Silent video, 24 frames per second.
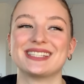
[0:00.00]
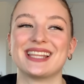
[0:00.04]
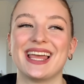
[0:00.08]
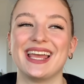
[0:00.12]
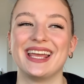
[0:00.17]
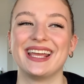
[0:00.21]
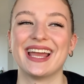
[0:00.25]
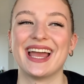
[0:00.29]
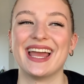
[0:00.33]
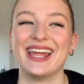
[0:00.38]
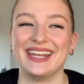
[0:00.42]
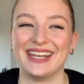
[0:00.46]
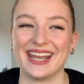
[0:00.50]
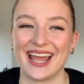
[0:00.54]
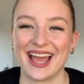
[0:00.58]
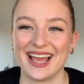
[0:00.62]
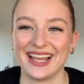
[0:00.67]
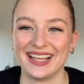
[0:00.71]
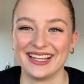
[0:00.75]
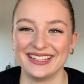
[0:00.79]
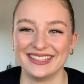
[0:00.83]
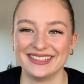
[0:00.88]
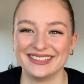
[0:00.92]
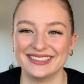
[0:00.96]
like a
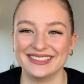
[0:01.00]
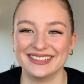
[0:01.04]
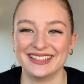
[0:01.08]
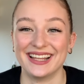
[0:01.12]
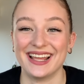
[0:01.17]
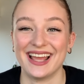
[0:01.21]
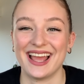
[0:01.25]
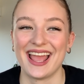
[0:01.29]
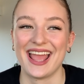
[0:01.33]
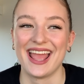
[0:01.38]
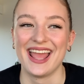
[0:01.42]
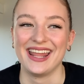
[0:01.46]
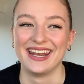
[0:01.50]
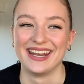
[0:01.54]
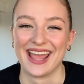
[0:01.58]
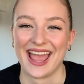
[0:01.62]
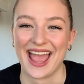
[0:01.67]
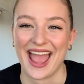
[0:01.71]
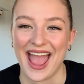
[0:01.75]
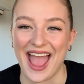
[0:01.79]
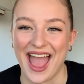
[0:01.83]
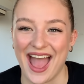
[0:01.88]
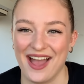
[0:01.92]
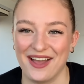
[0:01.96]

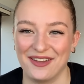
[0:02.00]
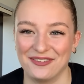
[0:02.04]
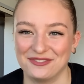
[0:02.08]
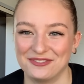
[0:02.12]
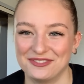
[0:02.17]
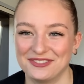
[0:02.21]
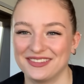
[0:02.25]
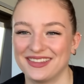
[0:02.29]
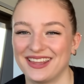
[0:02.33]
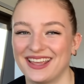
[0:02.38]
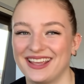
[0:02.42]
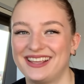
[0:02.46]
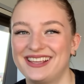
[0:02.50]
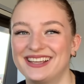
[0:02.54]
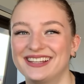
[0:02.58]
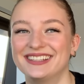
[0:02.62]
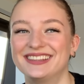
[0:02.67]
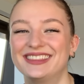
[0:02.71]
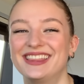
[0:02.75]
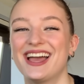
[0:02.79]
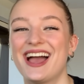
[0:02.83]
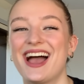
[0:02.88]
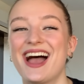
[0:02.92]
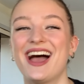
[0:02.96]
9.5. Like,
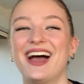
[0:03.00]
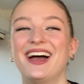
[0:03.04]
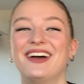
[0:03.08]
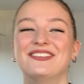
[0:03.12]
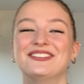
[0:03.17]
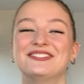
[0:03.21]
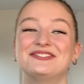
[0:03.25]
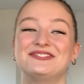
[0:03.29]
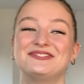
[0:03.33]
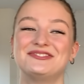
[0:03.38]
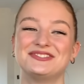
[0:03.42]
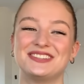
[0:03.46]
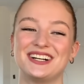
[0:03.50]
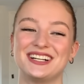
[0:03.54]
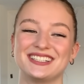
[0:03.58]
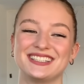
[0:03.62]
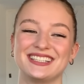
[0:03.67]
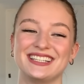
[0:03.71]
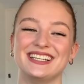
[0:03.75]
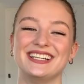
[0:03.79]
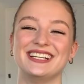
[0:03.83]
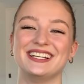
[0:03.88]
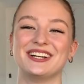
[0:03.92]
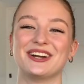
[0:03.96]
that
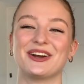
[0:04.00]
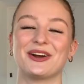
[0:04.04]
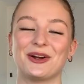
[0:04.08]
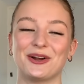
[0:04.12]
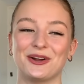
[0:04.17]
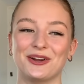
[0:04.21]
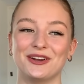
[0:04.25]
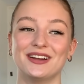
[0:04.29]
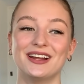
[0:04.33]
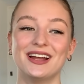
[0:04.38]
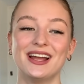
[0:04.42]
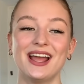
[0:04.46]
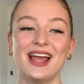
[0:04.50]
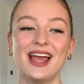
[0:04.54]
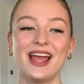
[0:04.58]
fucking hurt.